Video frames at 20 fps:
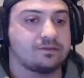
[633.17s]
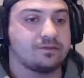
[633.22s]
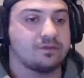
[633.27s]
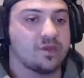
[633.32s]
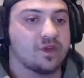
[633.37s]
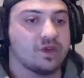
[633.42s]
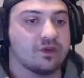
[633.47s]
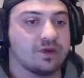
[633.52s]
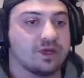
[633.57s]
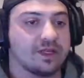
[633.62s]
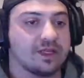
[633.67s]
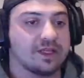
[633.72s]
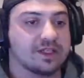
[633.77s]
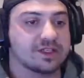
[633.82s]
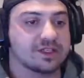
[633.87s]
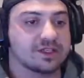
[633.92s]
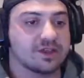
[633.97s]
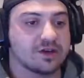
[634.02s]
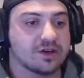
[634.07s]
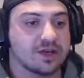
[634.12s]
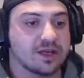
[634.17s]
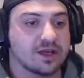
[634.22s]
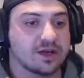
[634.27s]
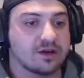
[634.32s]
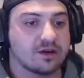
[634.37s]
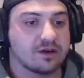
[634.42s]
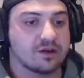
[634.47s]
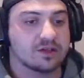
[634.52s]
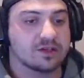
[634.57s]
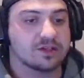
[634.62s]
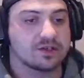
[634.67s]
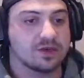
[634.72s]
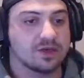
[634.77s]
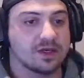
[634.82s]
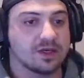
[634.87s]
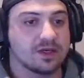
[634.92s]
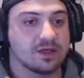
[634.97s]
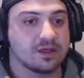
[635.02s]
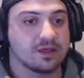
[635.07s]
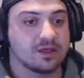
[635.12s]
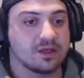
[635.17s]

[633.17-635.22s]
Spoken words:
you really just don't know how close you are.